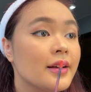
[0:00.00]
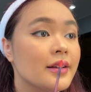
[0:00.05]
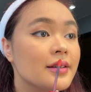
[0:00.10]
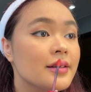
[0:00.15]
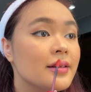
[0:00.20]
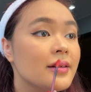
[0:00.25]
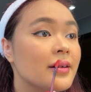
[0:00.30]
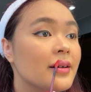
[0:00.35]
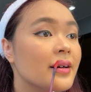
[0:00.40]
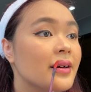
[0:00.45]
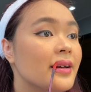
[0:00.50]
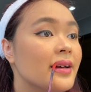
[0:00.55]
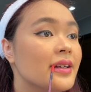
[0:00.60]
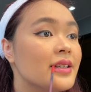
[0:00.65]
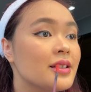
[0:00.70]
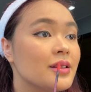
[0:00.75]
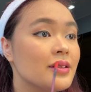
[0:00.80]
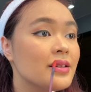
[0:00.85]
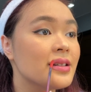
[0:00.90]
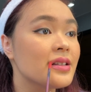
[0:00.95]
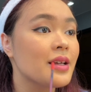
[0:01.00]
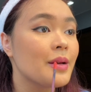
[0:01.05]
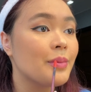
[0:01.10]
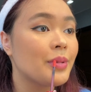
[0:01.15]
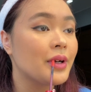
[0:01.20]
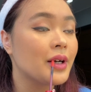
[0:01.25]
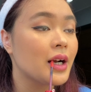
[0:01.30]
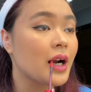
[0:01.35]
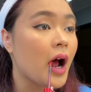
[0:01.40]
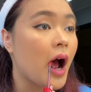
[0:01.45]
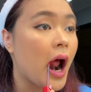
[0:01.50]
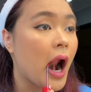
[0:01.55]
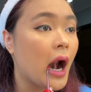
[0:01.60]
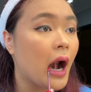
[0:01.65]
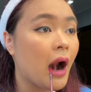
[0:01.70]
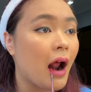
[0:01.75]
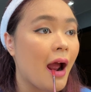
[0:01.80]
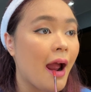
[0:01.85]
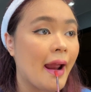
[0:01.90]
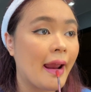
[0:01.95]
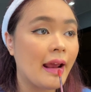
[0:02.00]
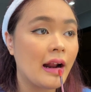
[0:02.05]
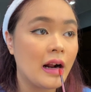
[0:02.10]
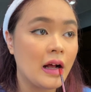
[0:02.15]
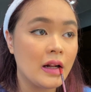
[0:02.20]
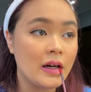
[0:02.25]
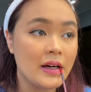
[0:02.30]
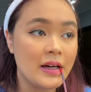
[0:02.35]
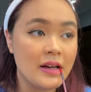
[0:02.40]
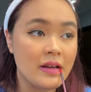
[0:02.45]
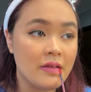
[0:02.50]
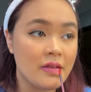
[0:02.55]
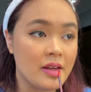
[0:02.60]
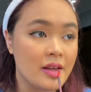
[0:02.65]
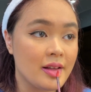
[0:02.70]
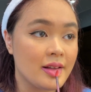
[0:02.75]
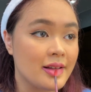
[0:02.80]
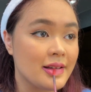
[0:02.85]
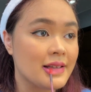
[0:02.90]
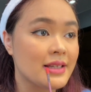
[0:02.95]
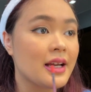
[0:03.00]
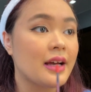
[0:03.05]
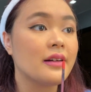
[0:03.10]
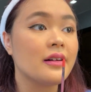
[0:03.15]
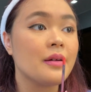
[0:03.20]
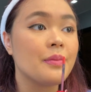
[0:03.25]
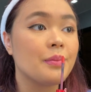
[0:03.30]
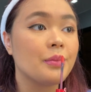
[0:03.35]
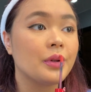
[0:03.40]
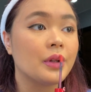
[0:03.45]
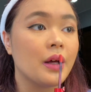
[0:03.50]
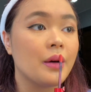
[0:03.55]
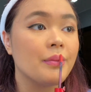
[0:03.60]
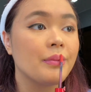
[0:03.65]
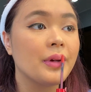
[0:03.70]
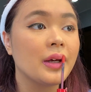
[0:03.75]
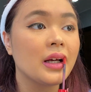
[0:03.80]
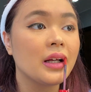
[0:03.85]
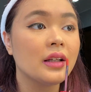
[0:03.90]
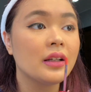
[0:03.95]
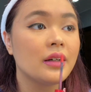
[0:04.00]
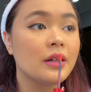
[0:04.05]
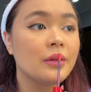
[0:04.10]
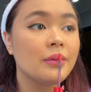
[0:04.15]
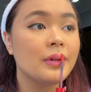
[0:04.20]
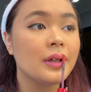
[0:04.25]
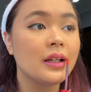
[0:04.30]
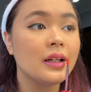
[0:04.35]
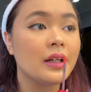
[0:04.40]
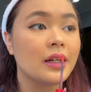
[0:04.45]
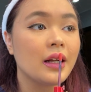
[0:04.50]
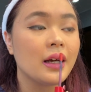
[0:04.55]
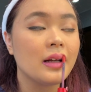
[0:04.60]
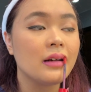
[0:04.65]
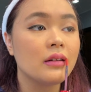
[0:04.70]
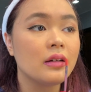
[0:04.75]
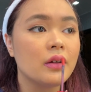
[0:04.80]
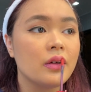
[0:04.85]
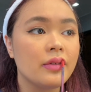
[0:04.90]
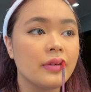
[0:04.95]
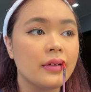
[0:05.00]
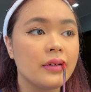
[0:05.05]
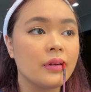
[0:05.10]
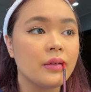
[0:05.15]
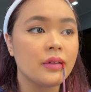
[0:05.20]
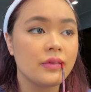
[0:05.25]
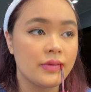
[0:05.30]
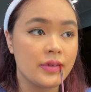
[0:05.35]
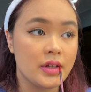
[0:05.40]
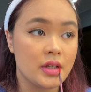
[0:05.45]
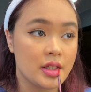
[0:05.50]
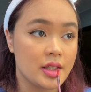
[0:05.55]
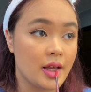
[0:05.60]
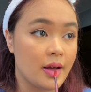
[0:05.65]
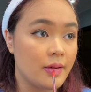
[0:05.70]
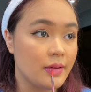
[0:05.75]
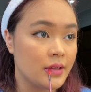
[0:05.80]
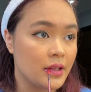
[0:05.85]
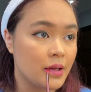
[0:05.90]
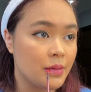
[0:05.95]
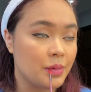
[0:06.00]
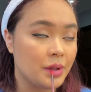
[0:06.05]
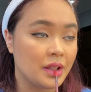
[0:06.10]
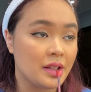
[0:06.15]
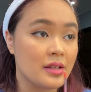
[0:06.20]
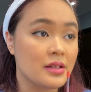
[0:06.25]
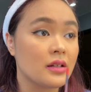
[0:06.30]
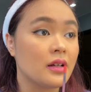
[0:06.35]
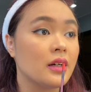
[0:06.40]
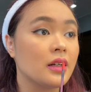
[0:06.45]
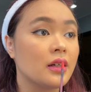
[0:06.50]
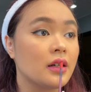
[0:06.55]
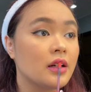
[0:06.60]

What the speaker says: So as soon as I put it on, I can already feel it's kind of plumping a little bit. I don't know if anyone feels that when they put this on.